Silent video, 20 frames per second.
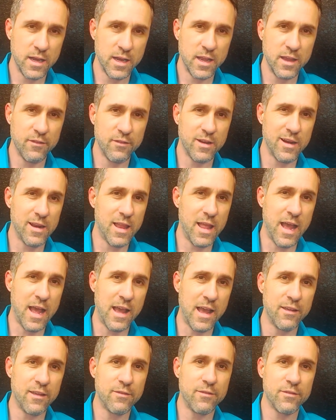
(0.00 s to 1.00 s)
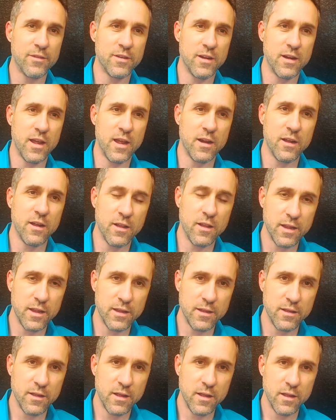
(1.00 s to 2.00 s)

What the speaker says: giving life to not only